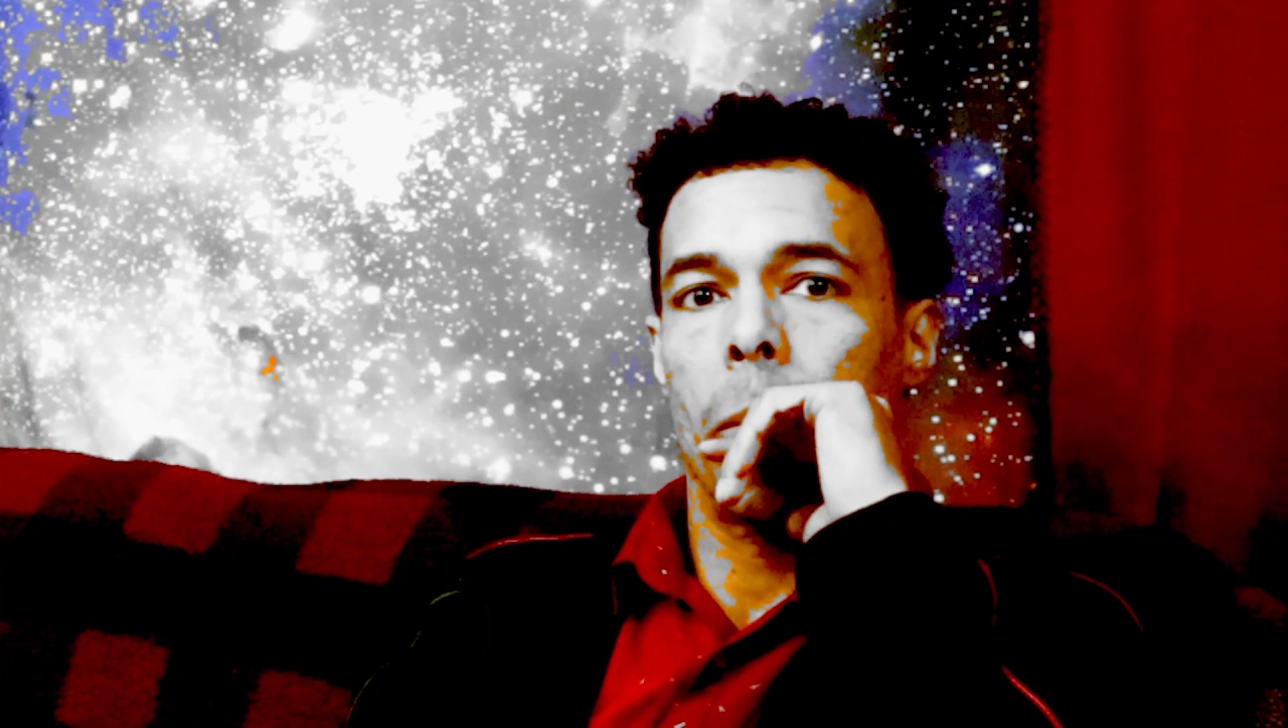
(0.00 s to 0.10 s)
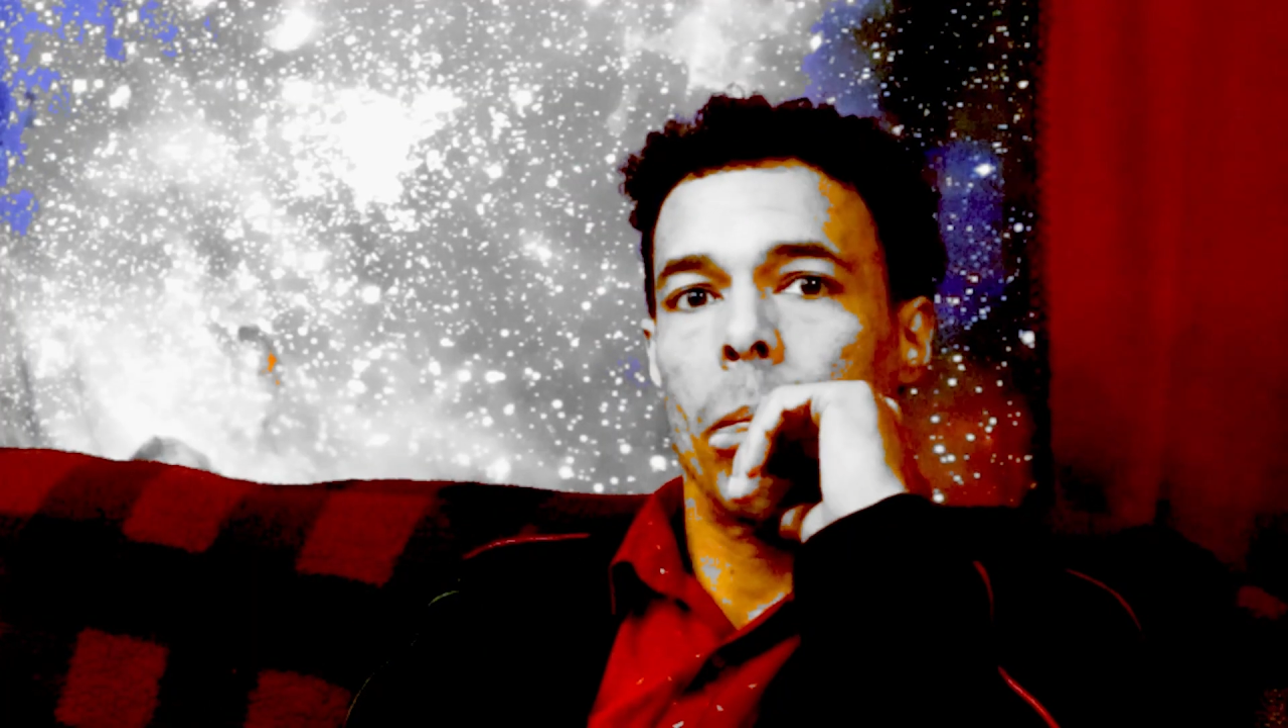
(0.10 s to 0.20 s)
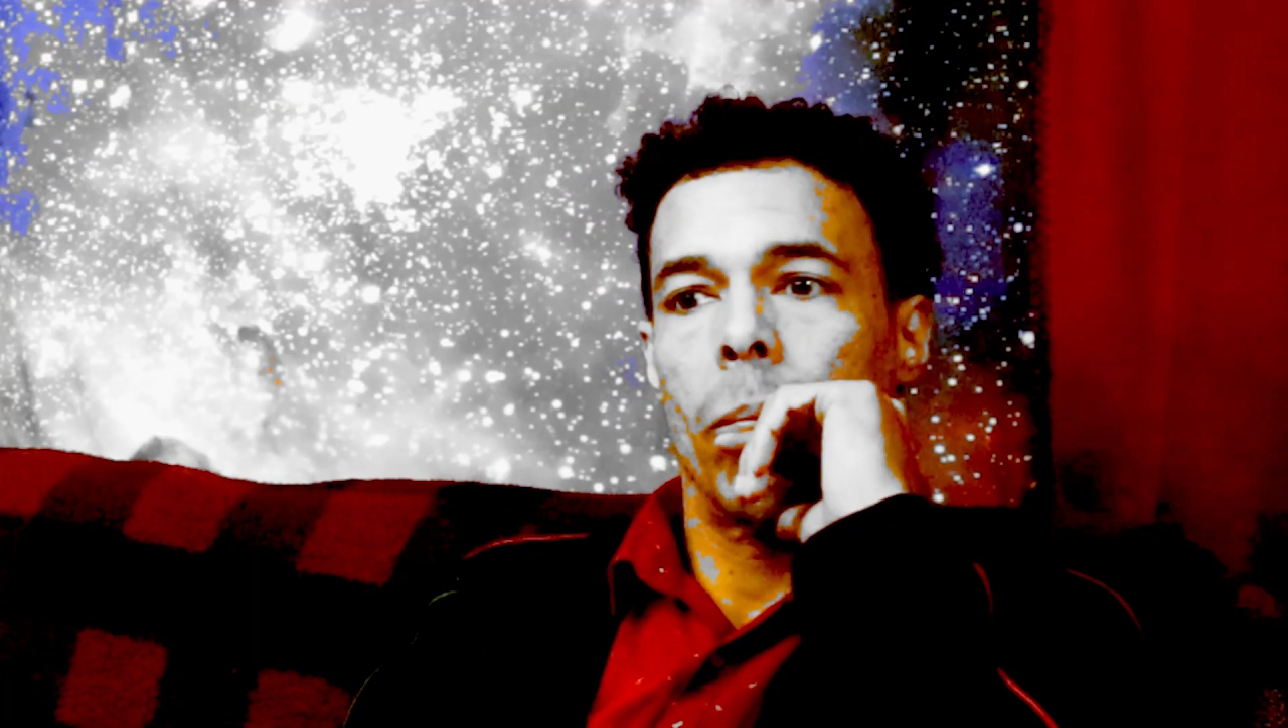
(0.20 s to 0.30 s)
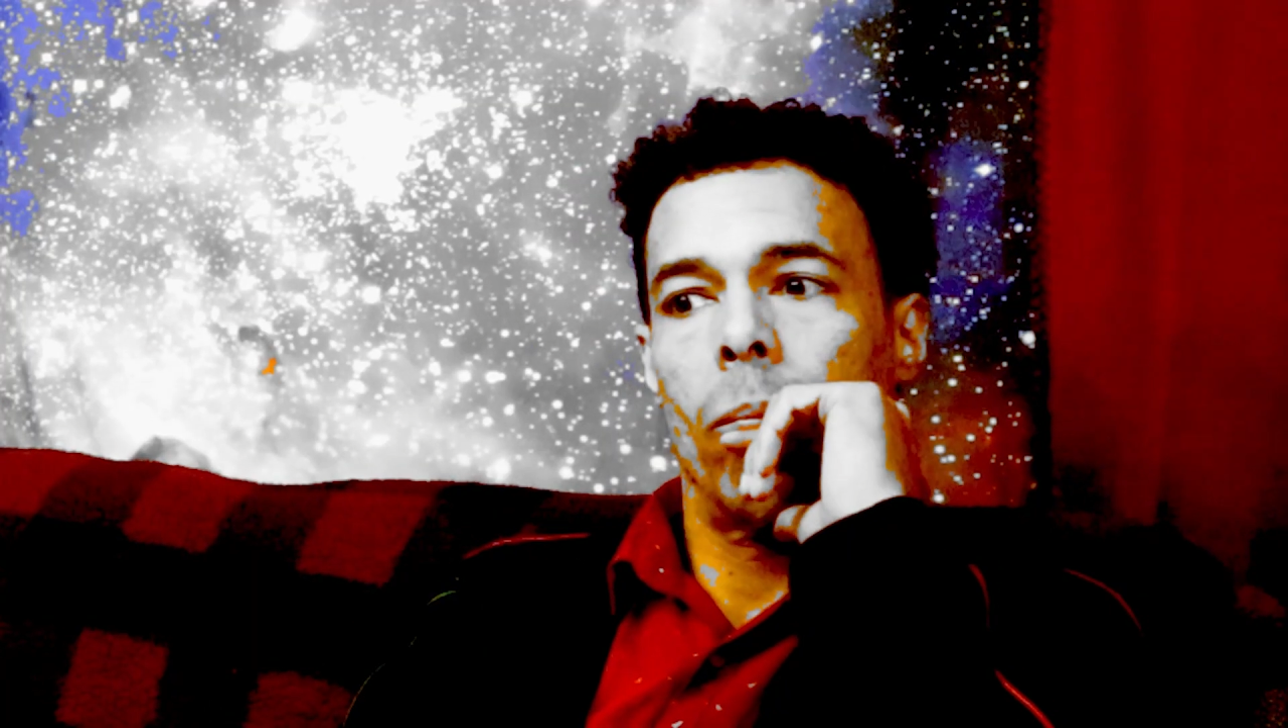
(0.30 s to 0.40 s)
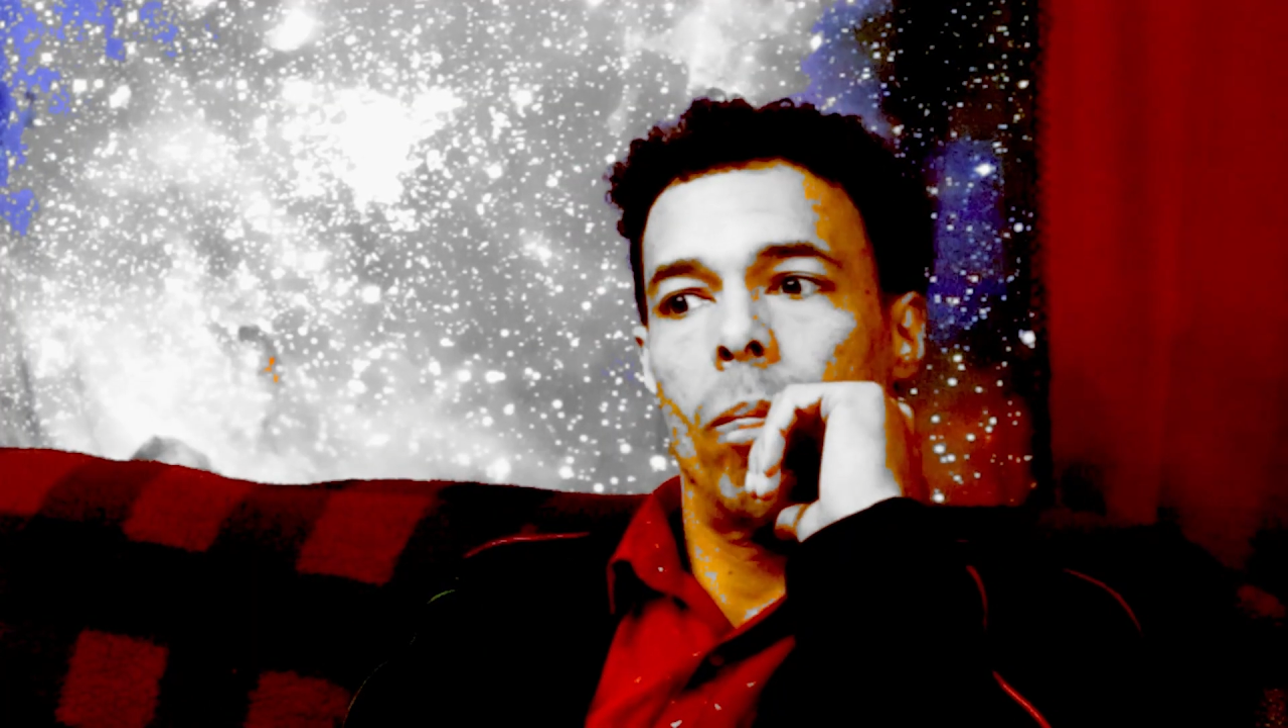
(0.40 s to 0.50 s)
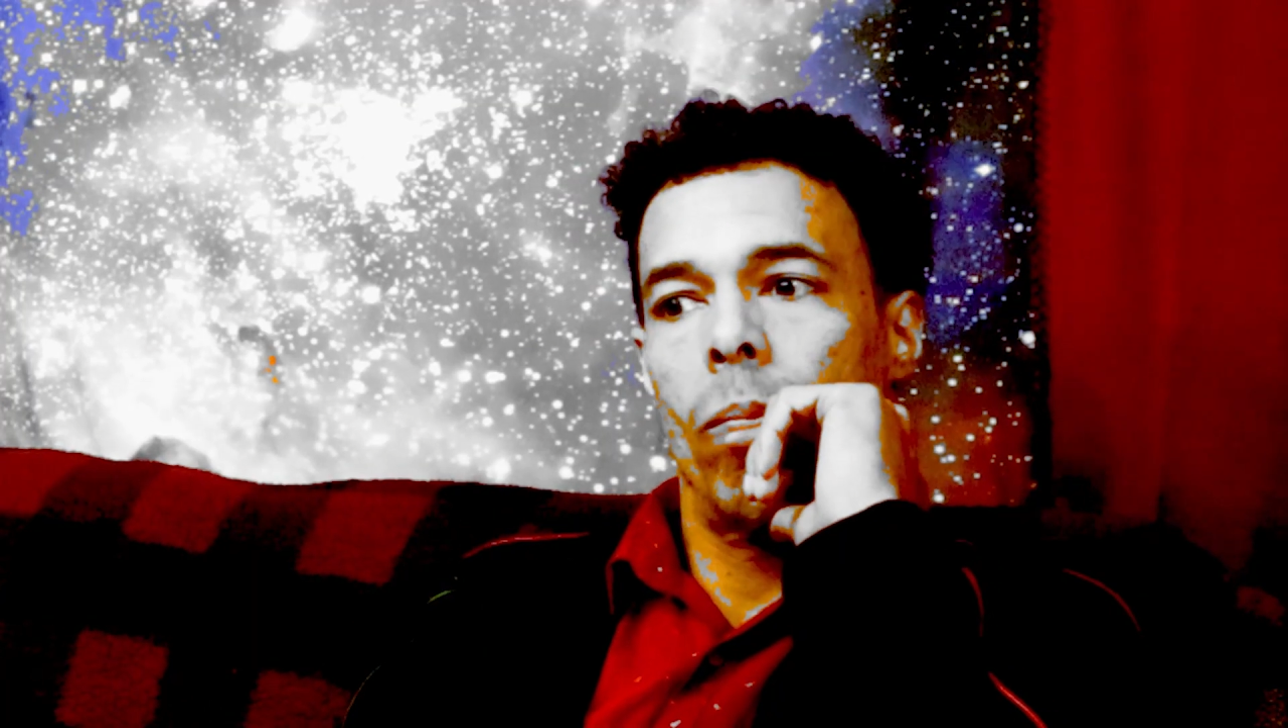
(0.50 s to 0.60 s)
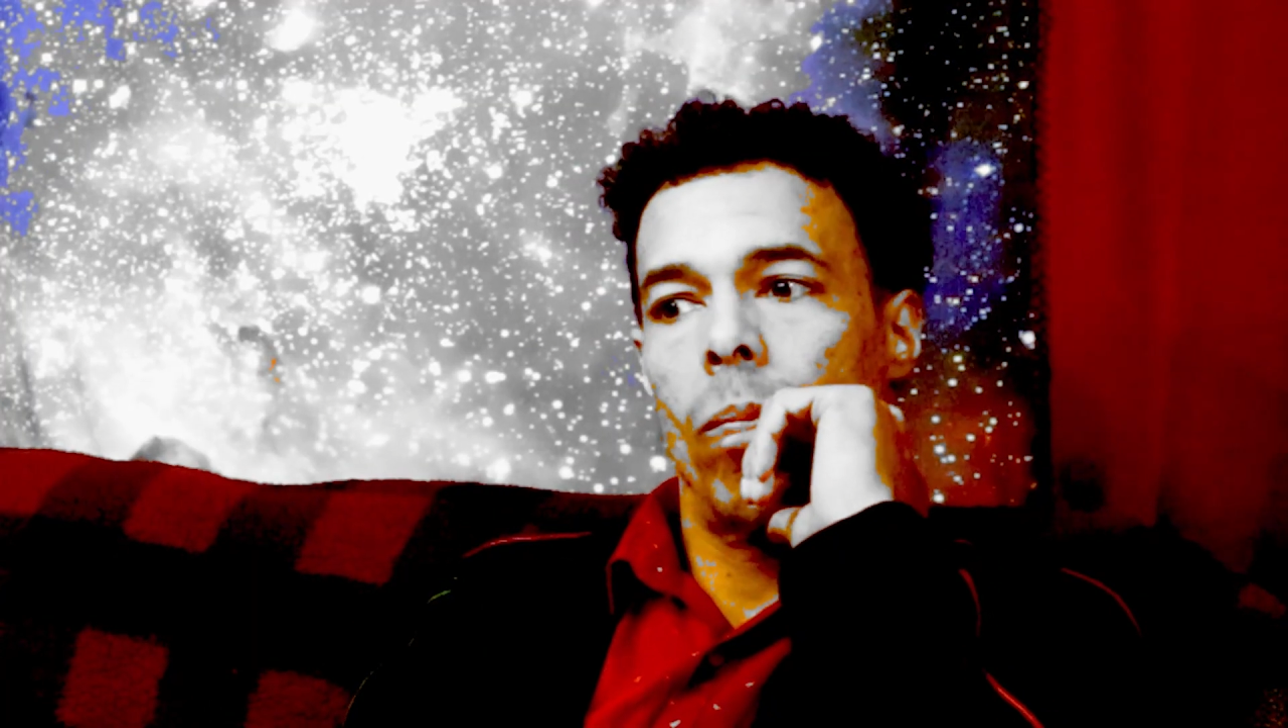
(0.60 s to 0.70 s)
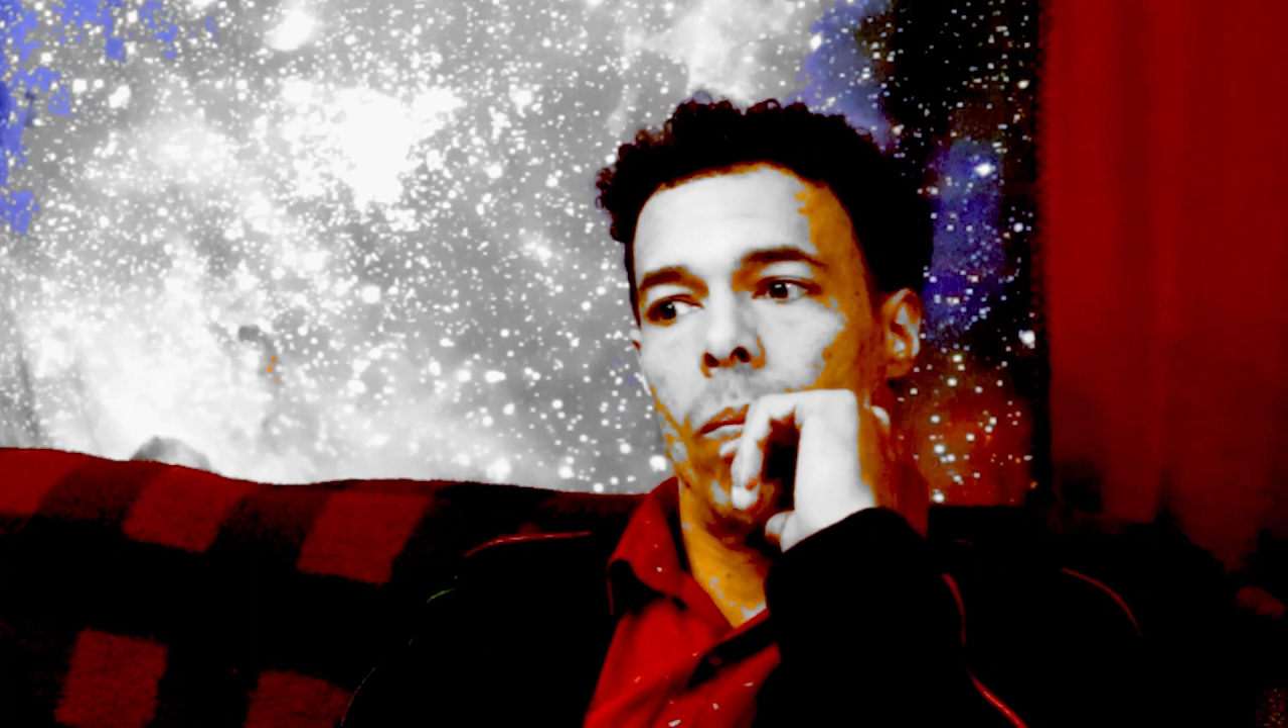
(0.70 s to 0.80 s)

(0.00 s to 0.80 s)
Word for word: fivers